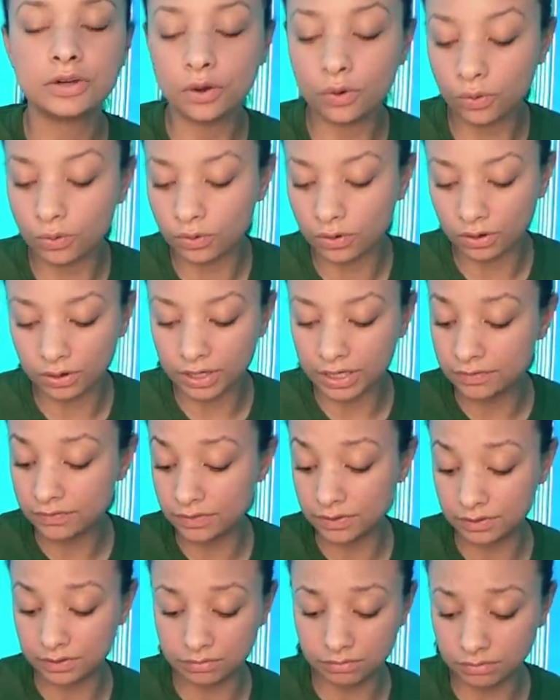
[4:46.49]
or
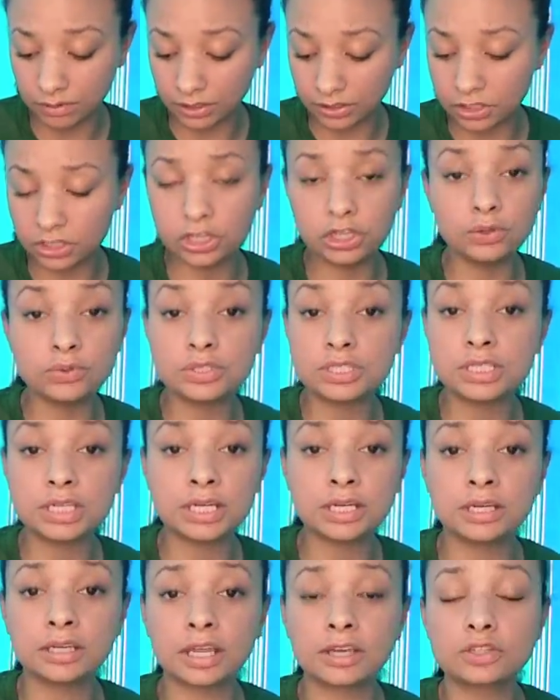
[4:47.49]
even like
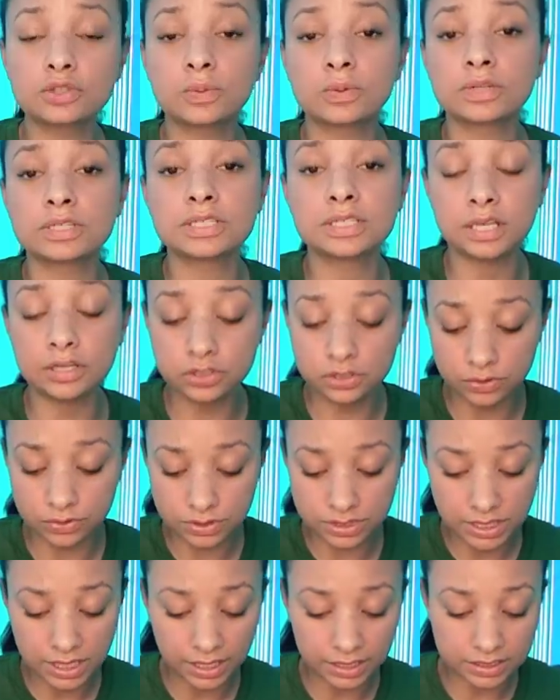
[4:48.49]
Houston, like towards
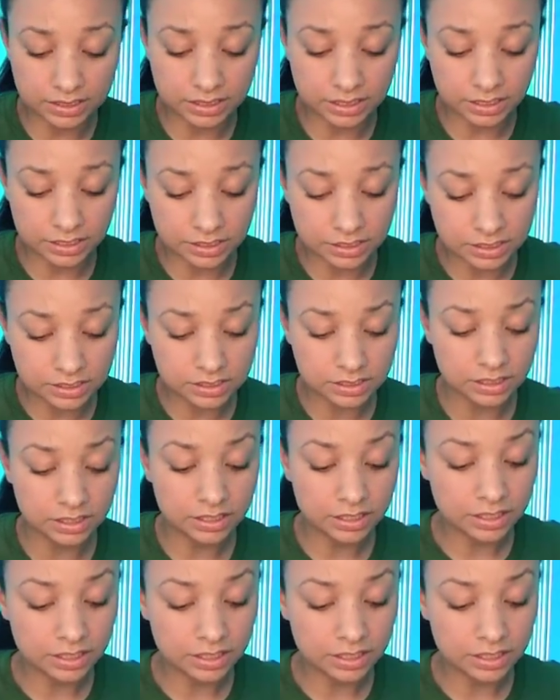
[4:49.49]
Central Texas,